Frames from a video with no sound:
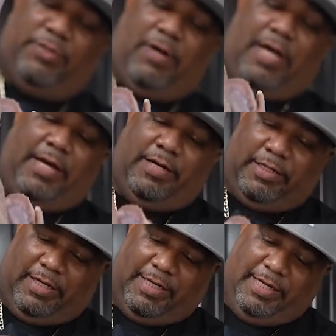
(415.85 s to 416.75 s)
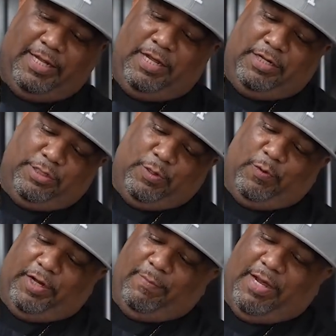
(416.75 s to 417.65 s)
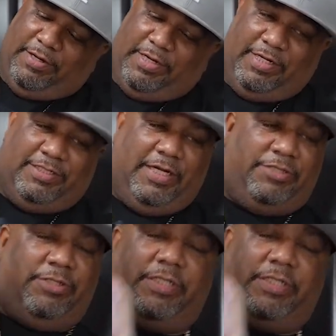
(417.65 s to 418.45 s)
dry or nothing like that. Don't worry about none of this extra